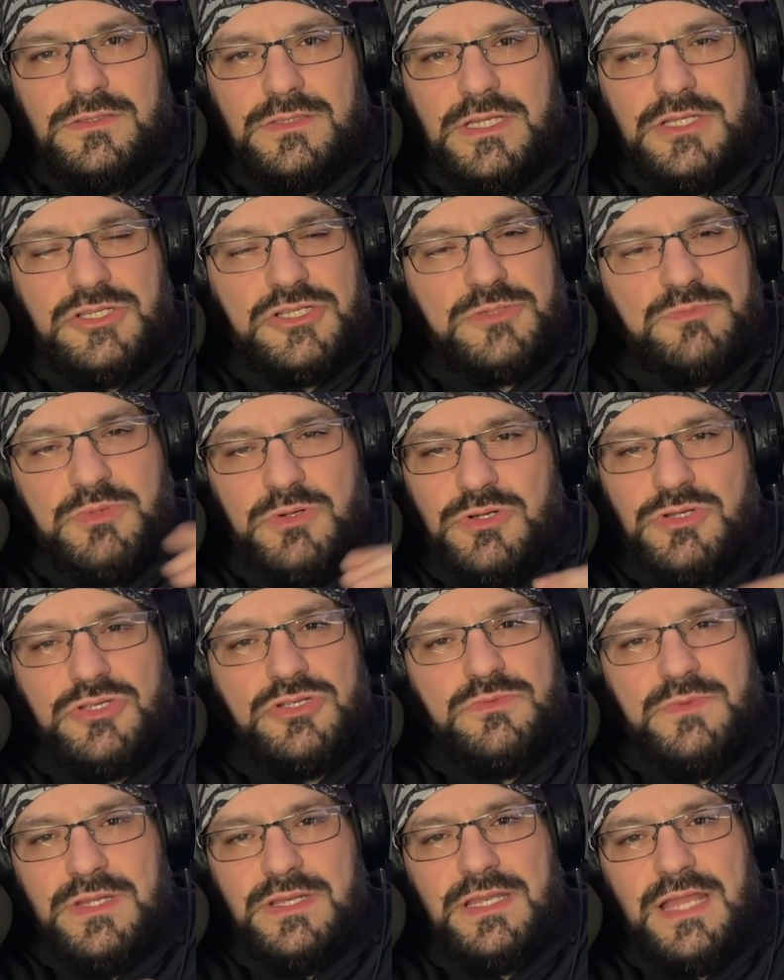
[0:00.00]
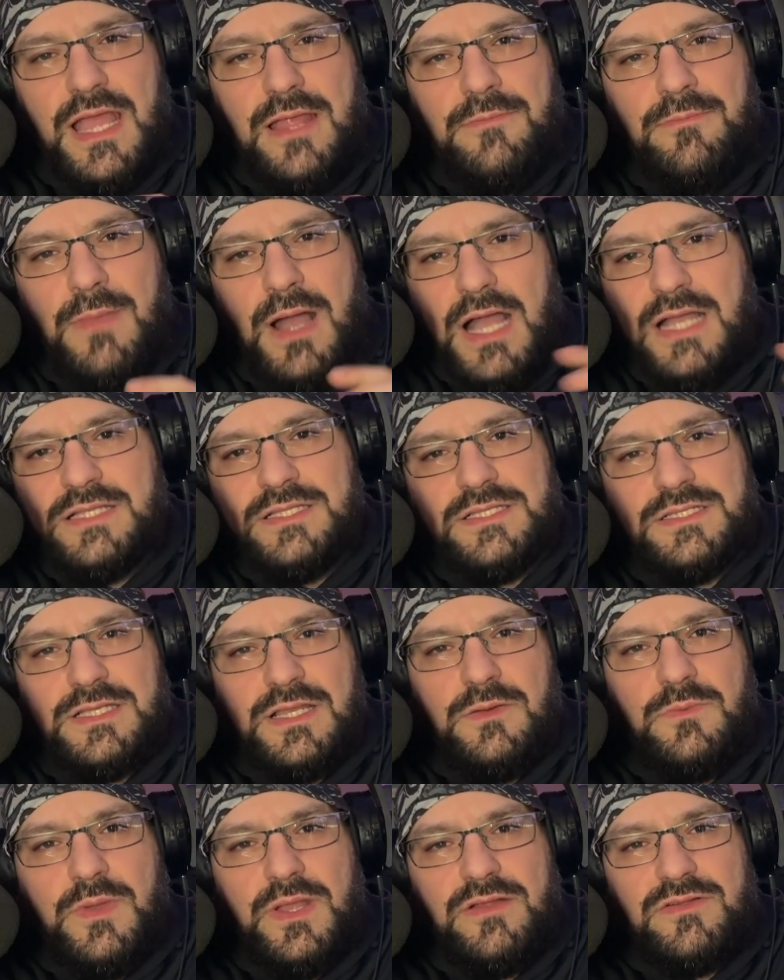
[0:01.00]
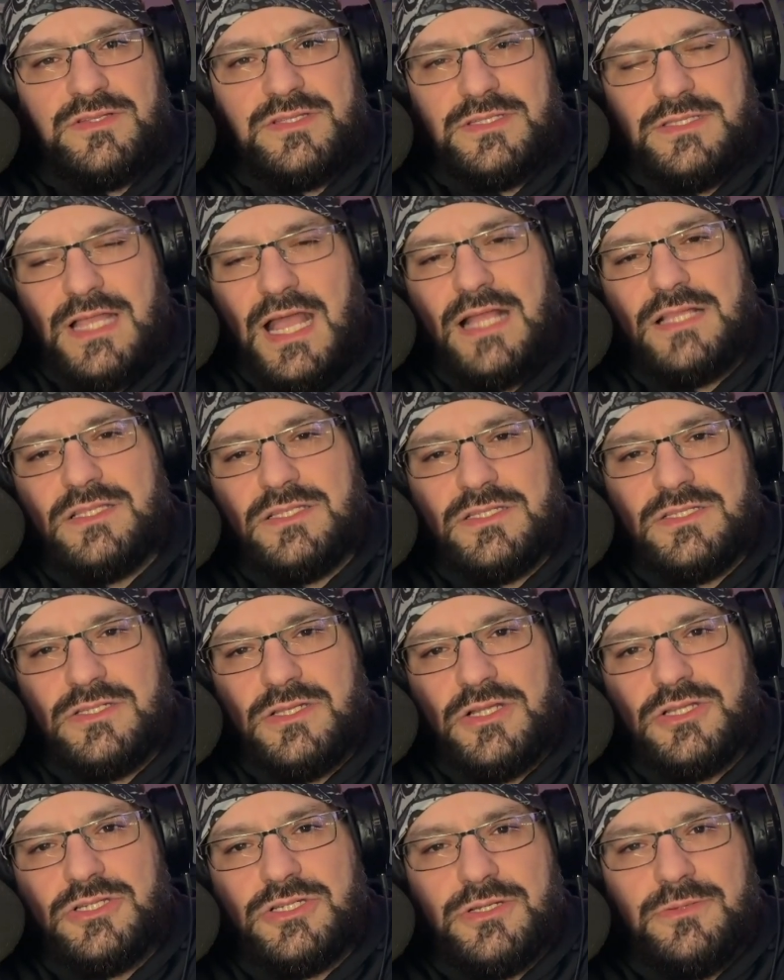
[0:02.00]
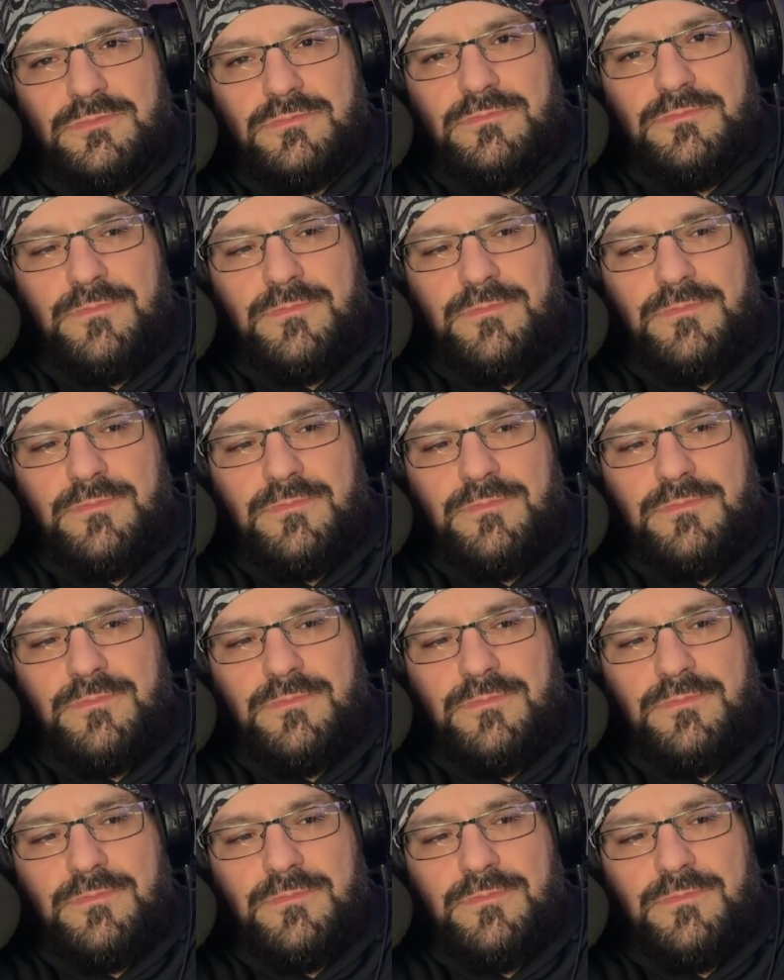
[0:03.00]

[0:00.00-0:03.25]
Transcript: That just puts you in that mindset where it's not such a